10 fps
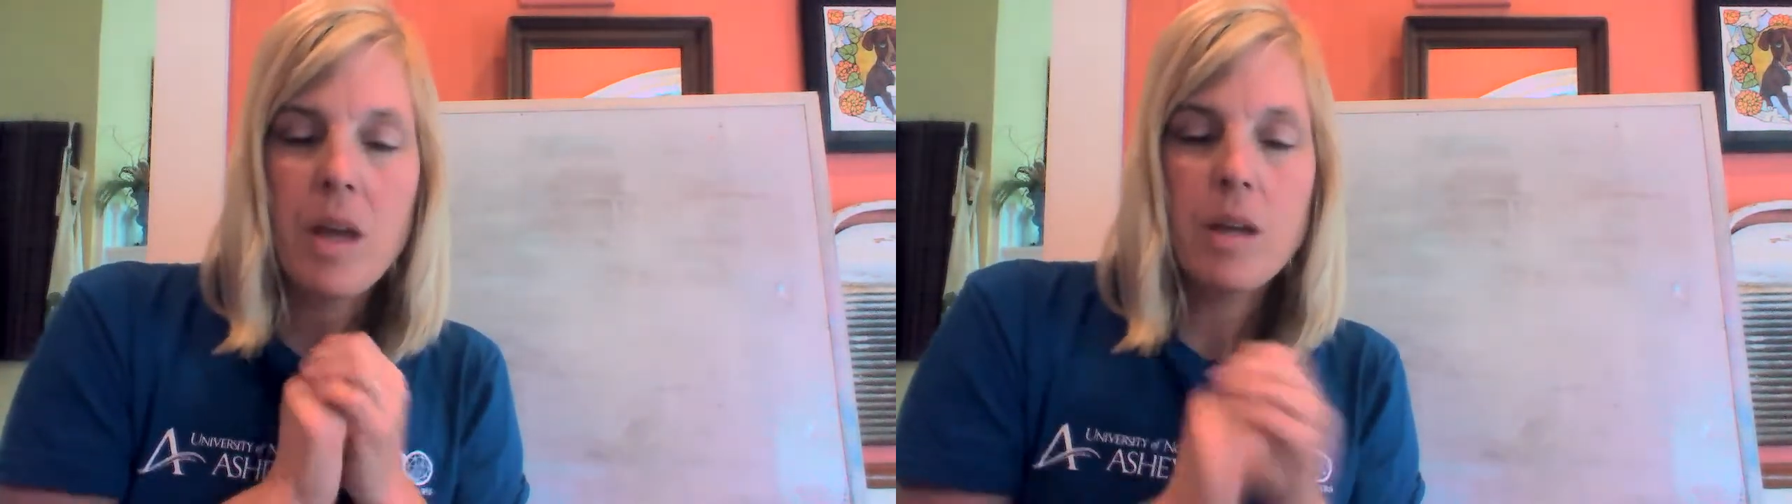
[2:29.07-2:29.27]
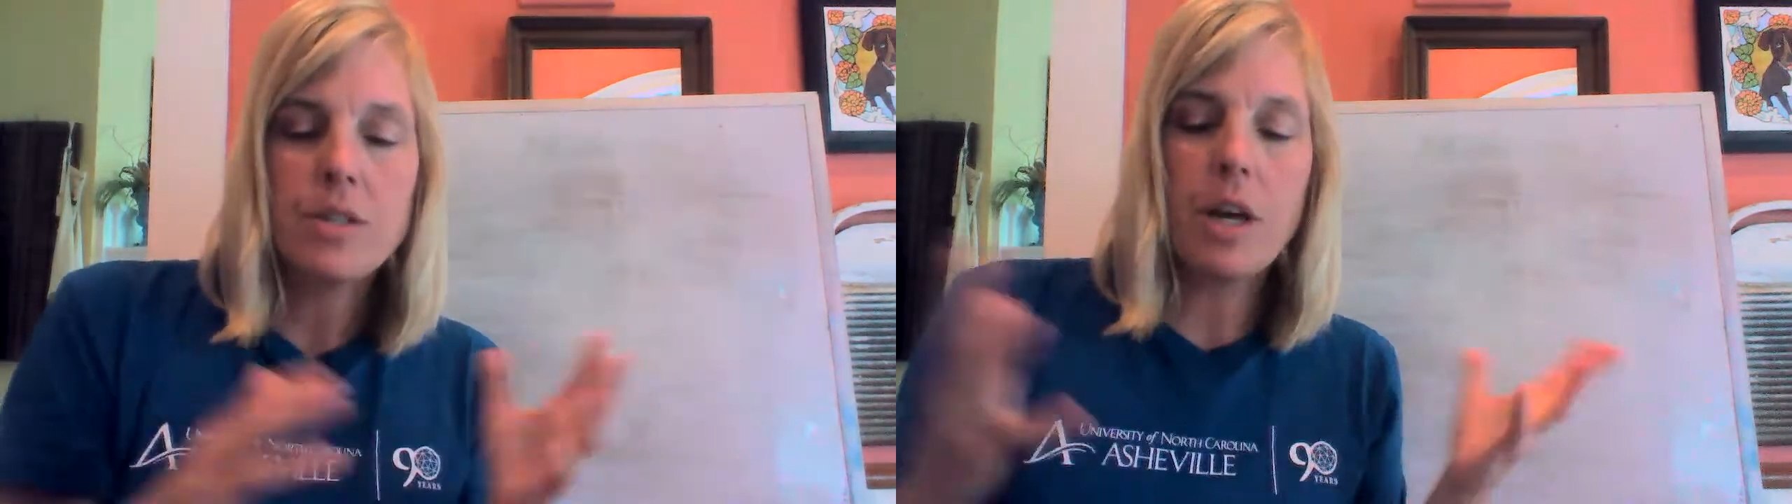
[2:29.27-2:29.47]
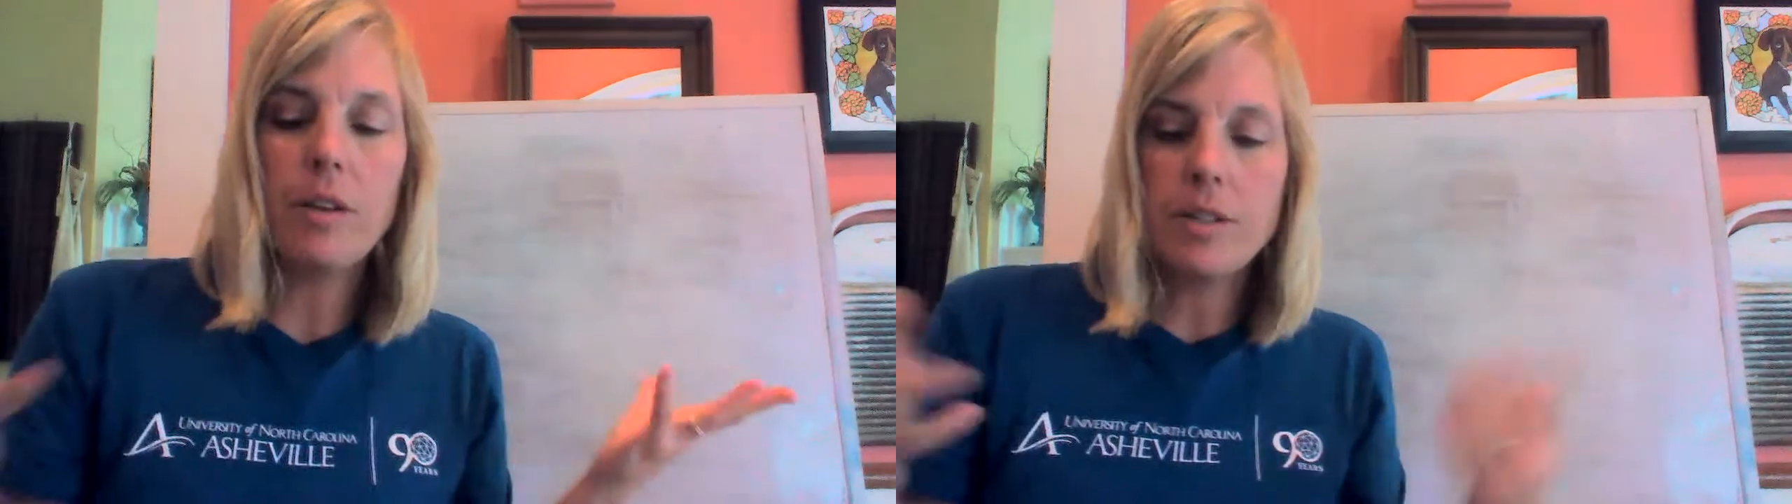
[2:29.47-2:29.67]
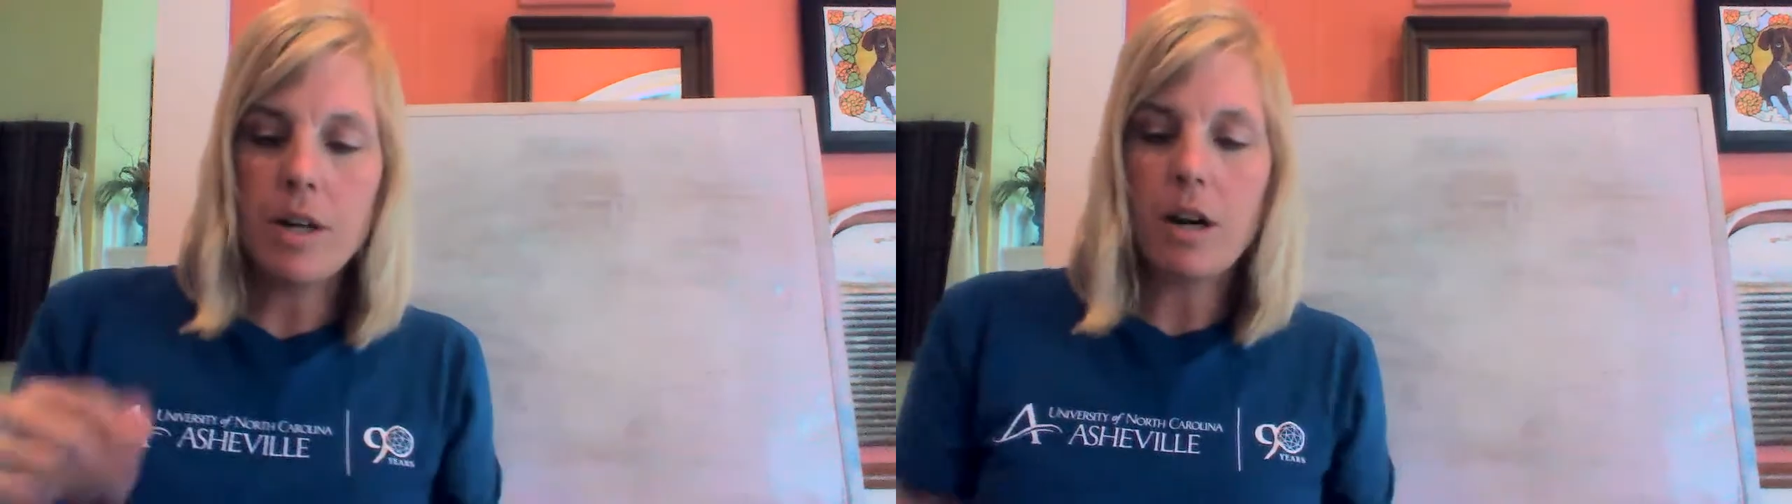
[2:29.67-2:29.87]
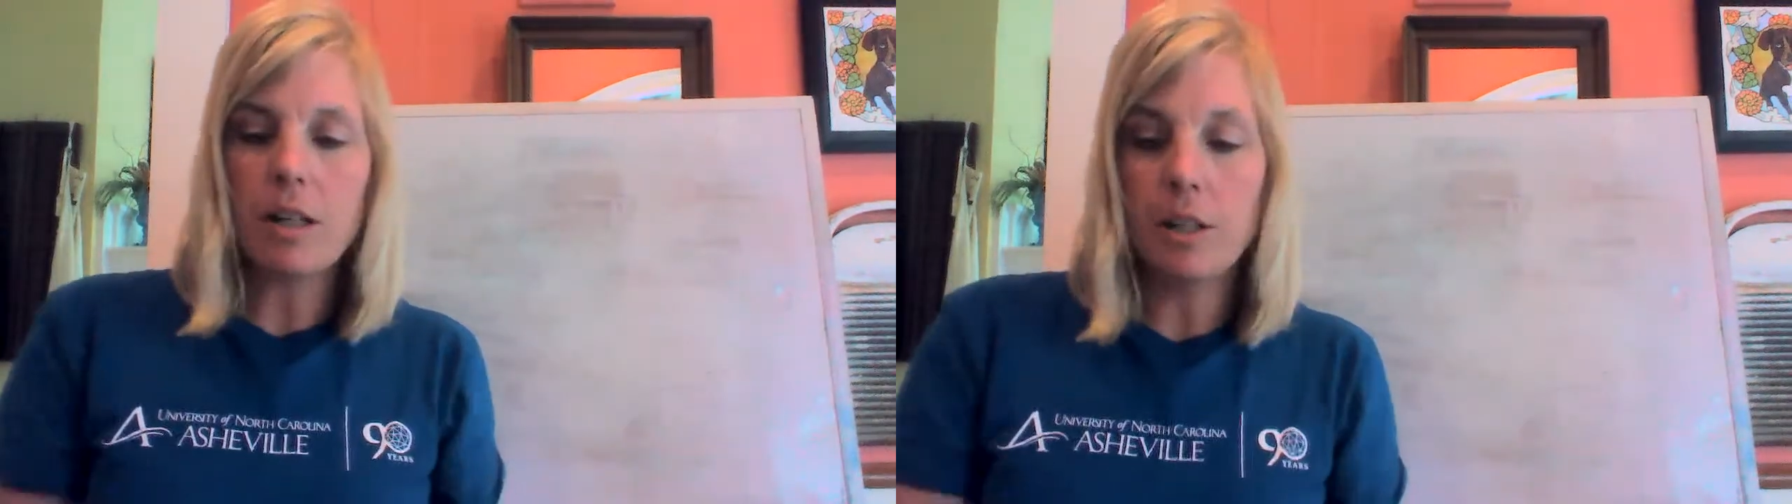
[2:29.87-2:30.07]
So let's
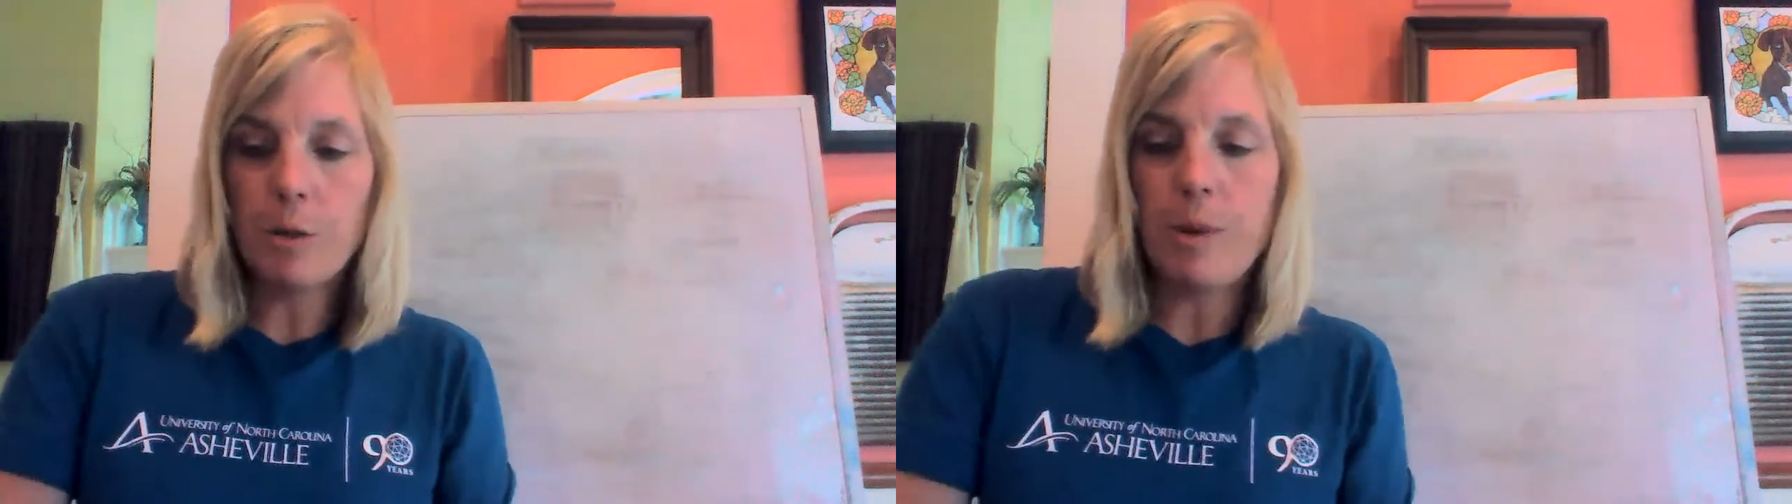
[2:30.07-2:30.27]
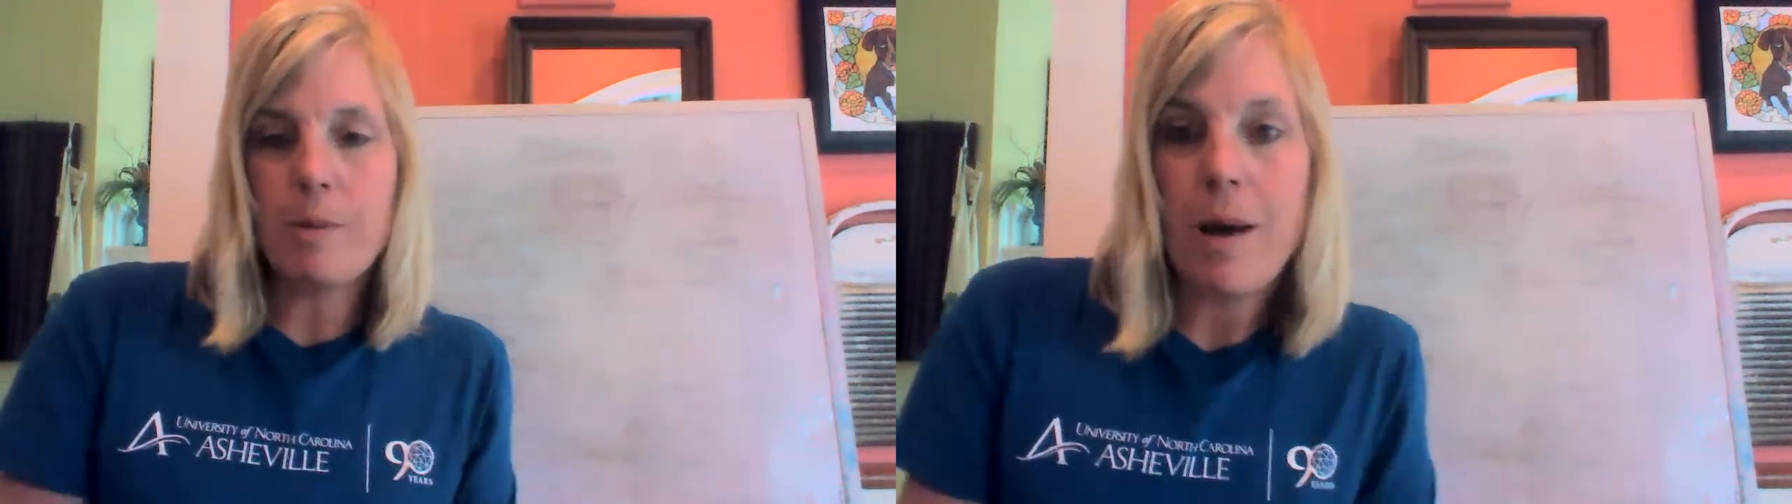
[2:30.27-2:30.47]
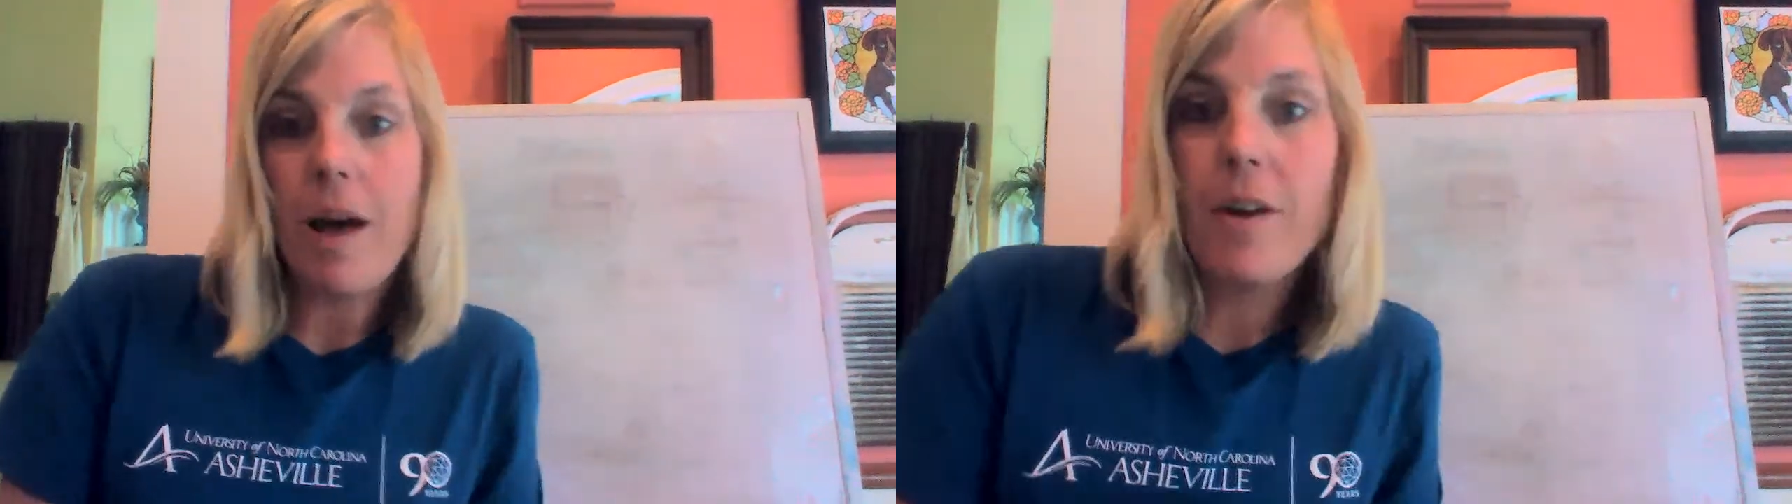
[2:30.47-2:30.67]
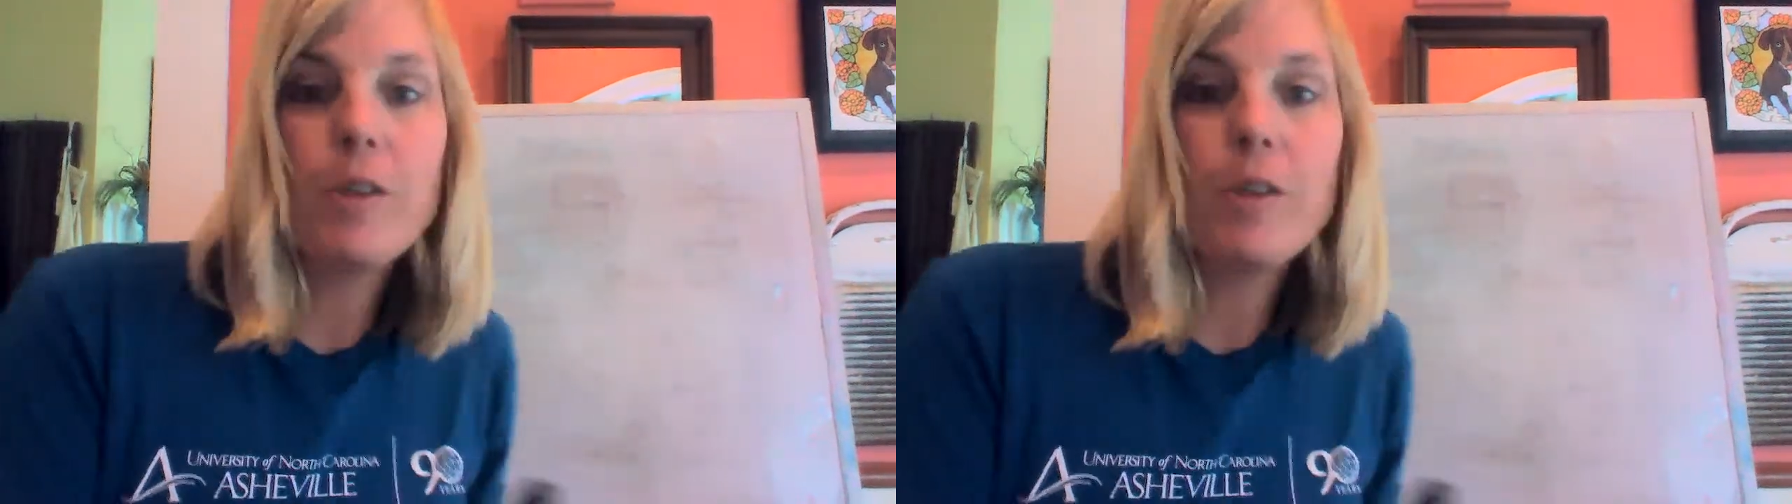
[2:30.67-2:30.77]
talk a little bit about